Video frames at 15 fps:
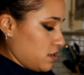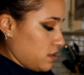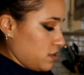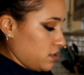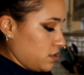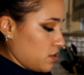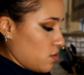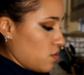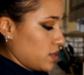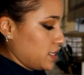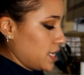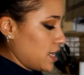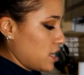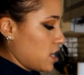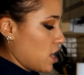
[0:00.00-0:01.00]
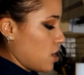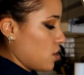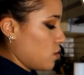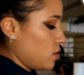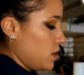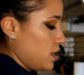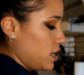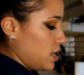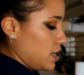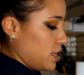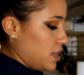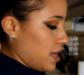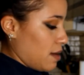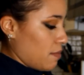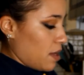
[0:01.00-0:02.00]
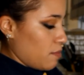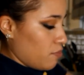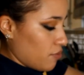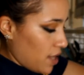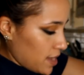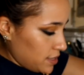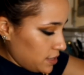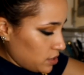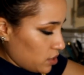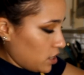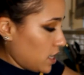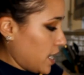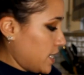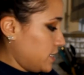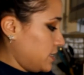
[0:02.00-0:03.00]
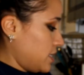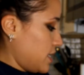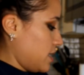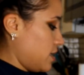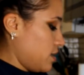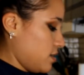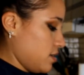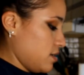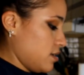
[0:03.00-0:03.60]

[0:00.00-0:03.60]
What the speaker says: So once I know that my breasts are nice and